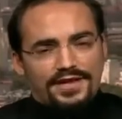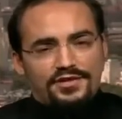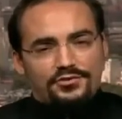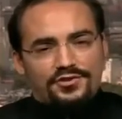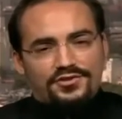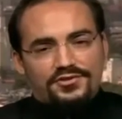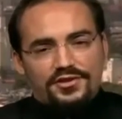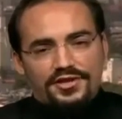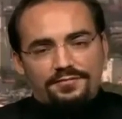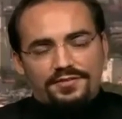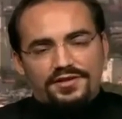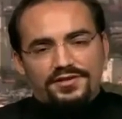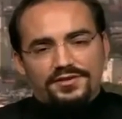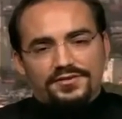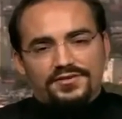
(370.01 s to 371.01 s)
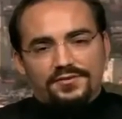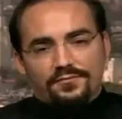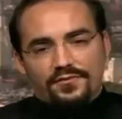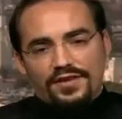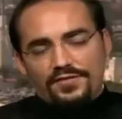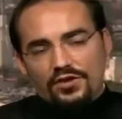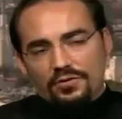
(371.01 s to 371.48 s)
interesting
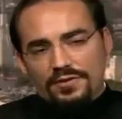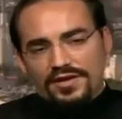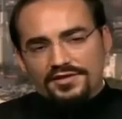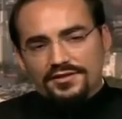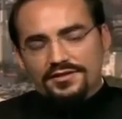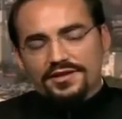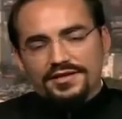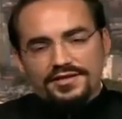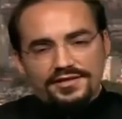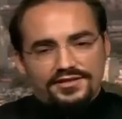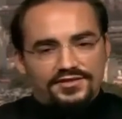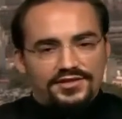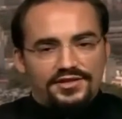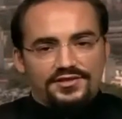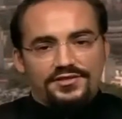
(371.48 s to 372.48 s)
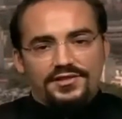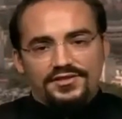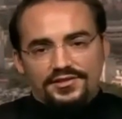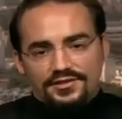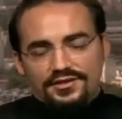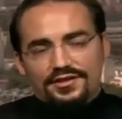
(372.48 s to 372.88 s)
because if you go back to the 1960s,